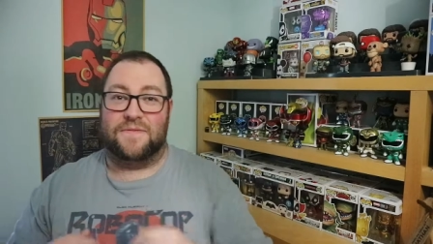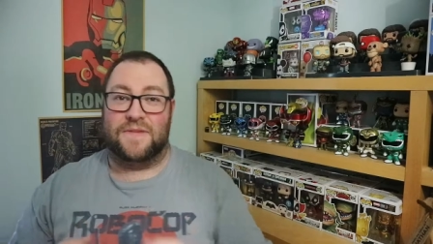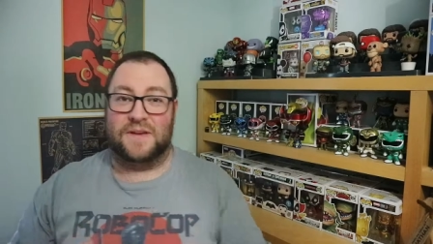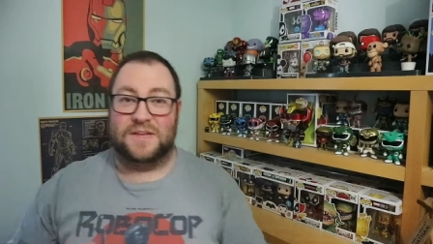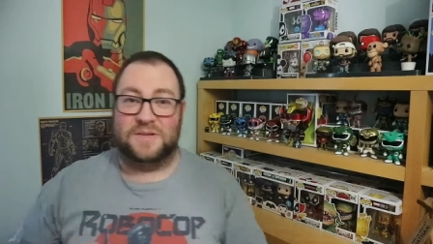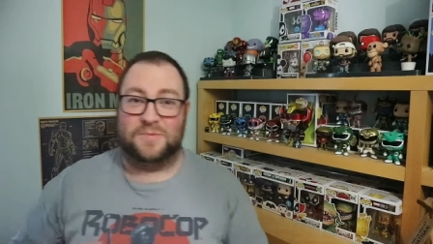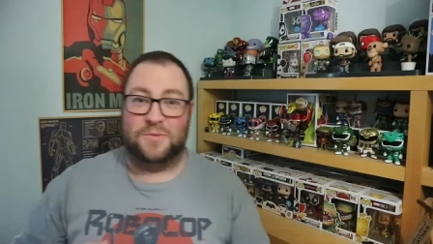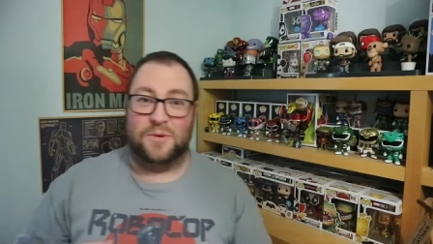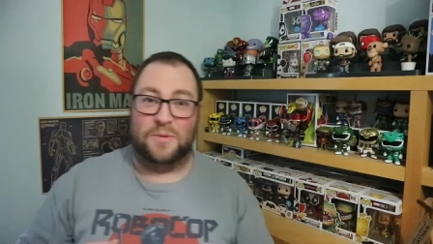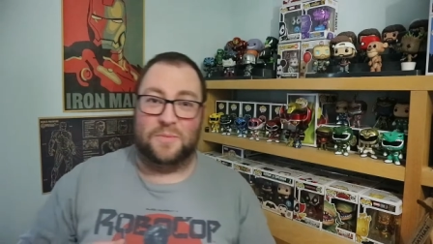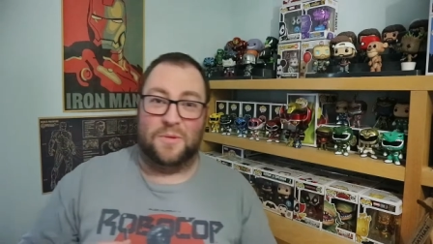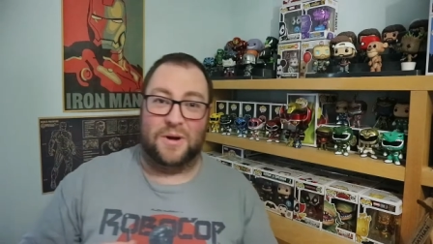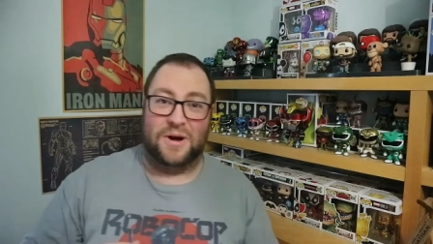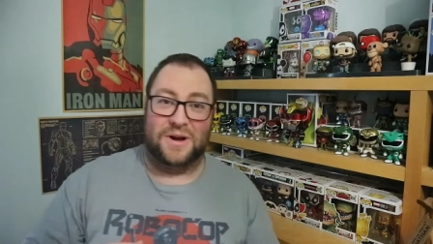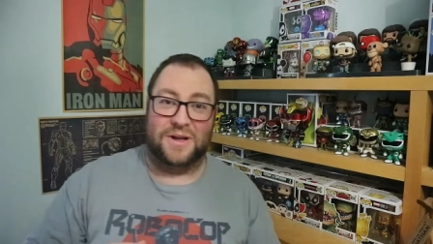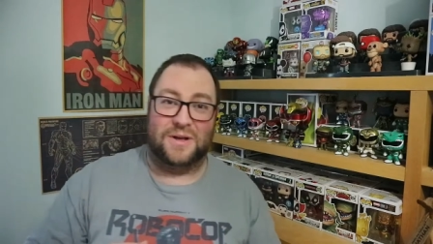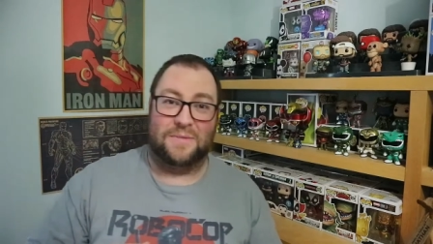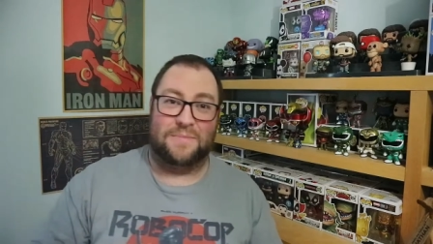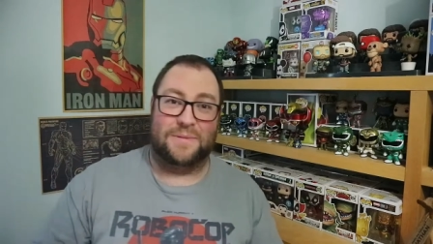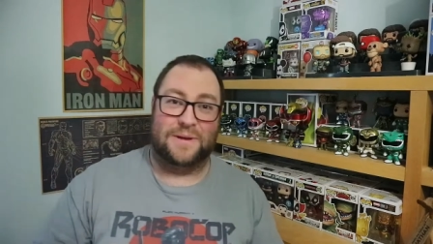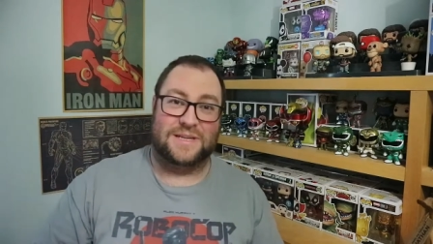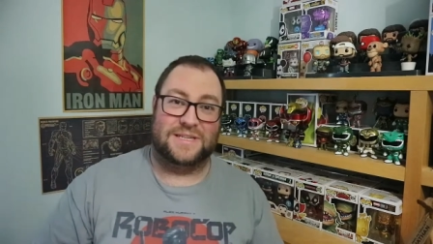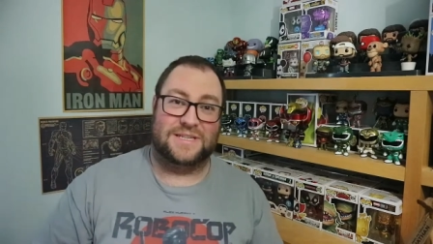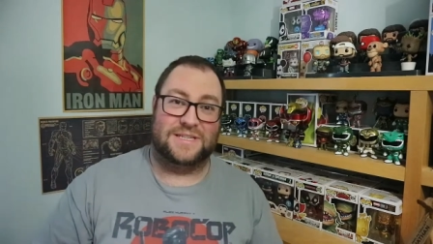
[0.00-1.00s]
Another Facebook
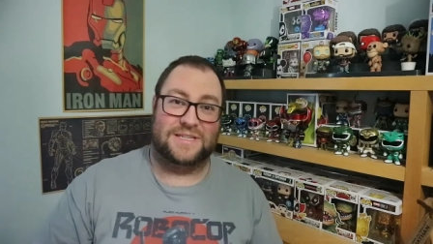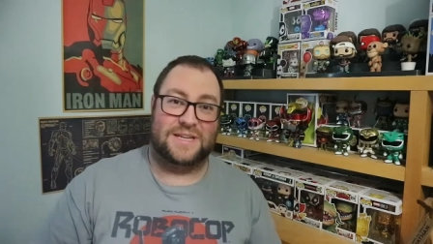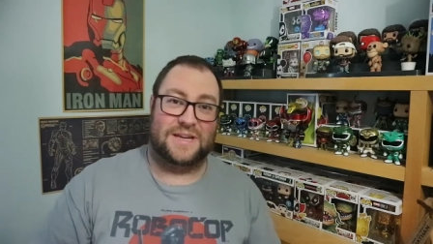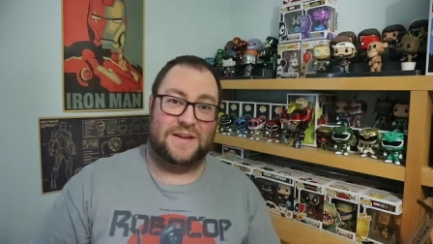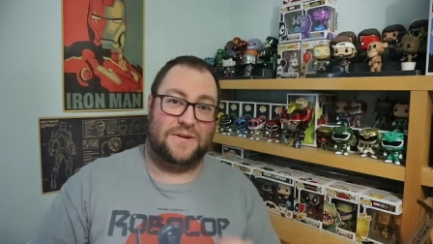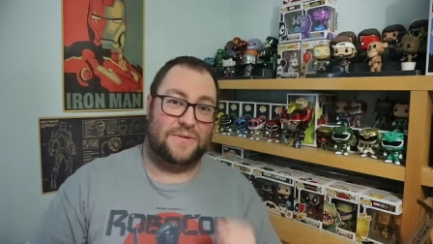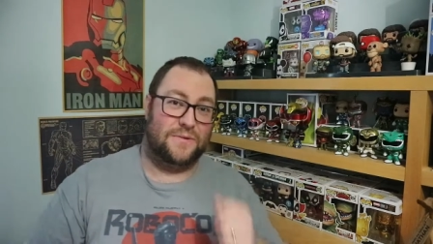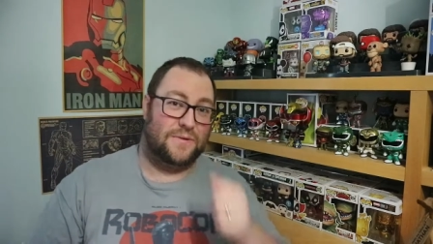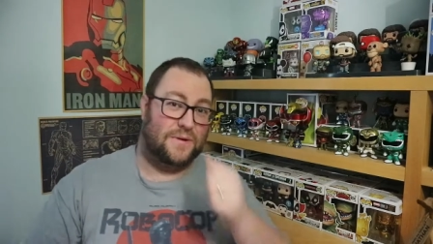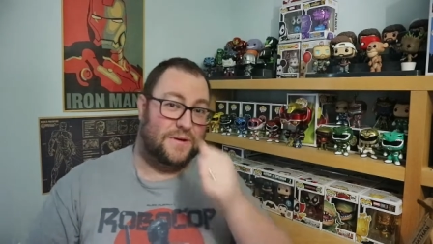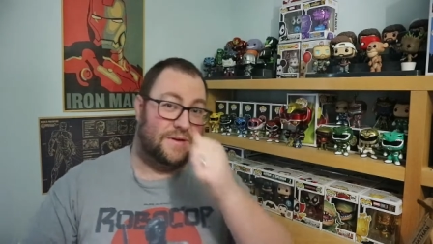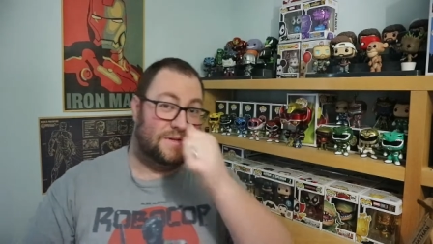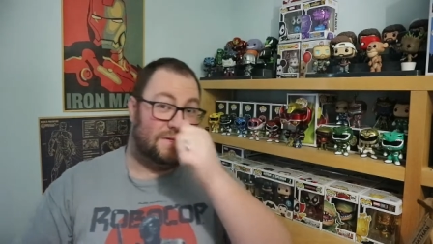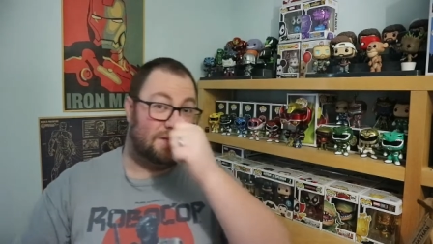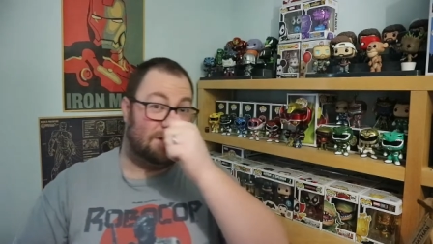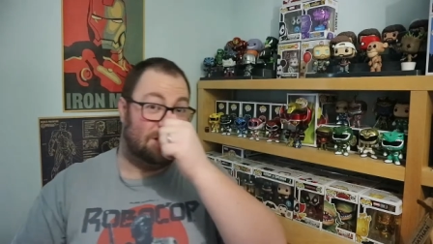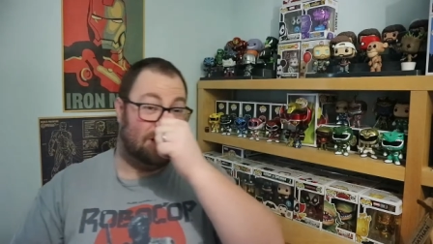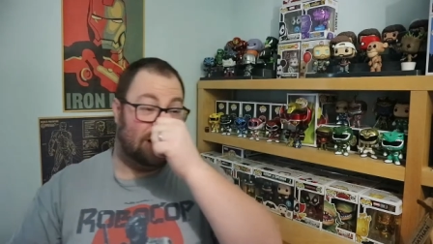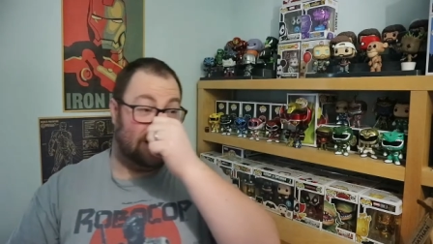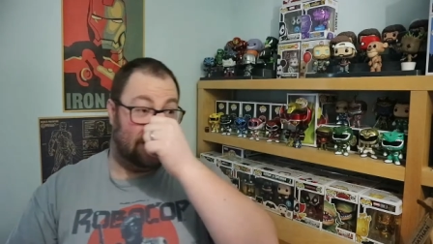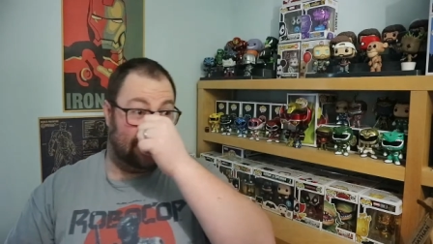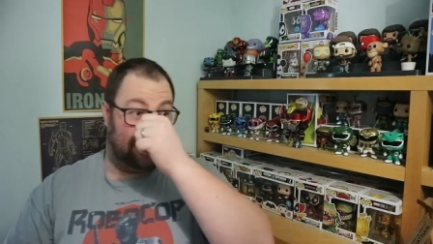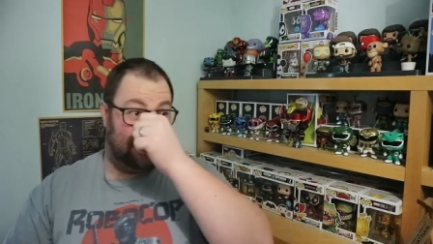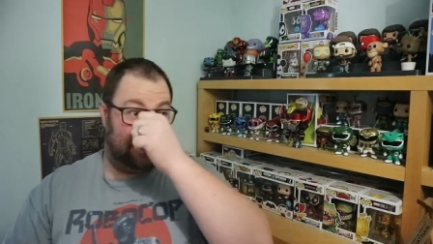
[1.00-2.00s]
marketplace steal.
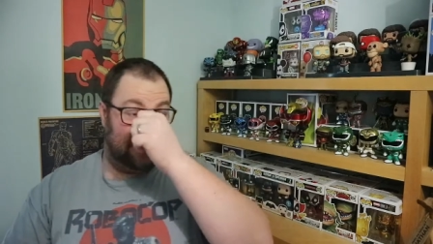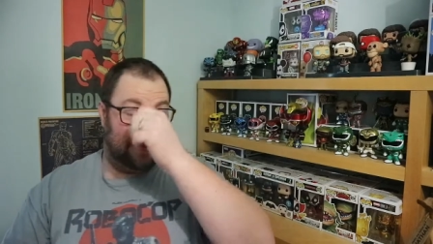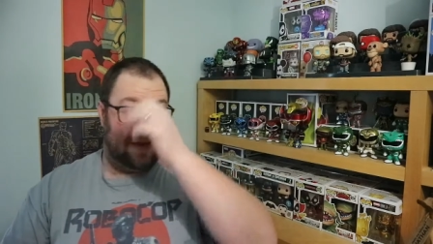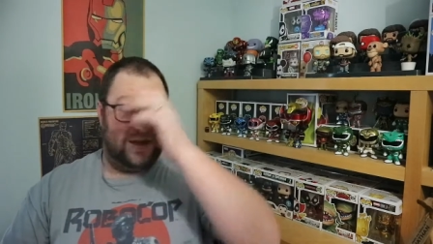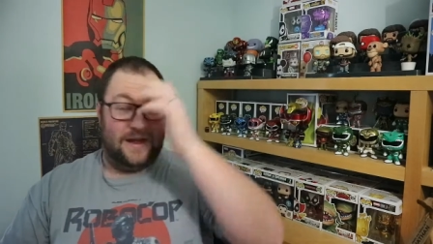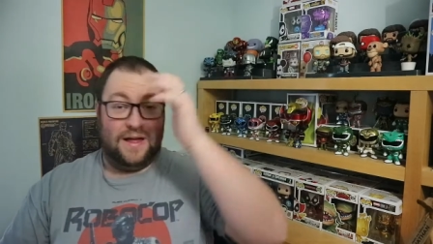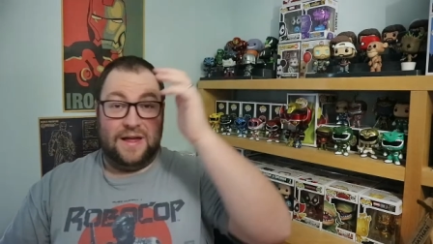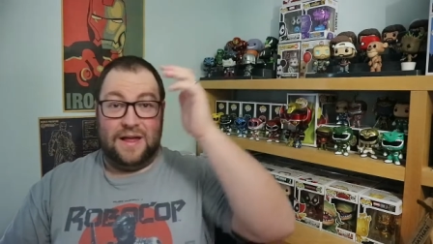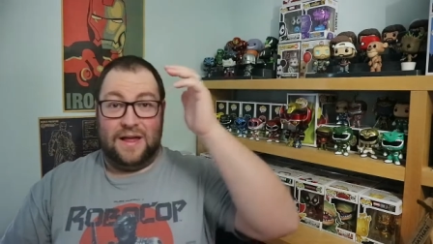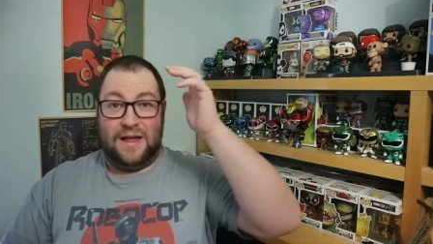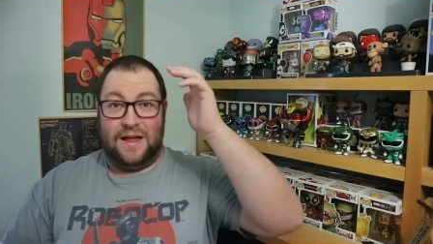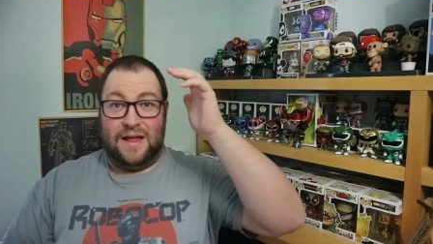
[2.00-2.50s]
so